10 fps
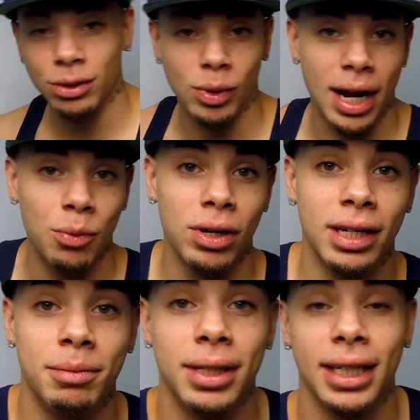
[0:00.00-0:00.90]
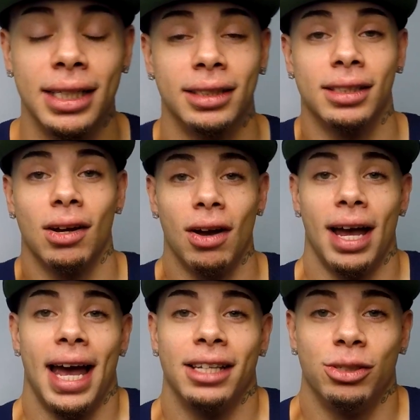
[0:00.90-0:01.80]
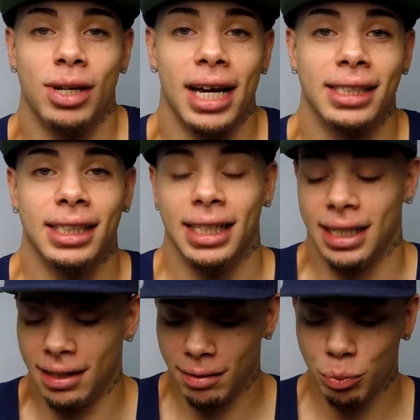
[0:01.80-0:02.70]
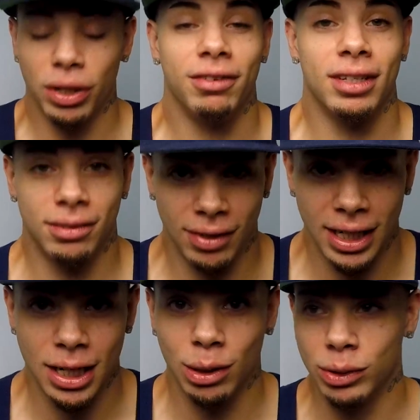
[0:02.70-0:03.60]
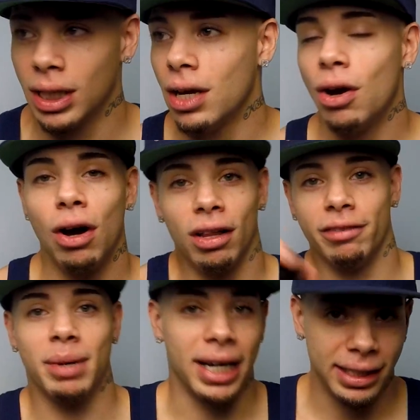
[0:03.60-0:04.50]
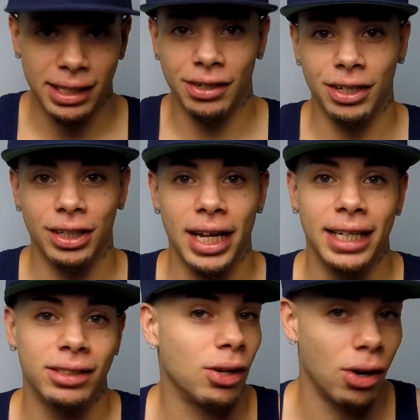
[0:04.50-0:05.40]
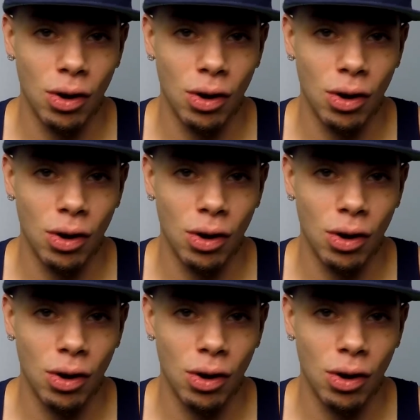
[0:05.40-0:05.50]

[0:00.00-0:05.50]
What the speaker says: what I wanted because as you guys seen in previous videos, all of my interior lights are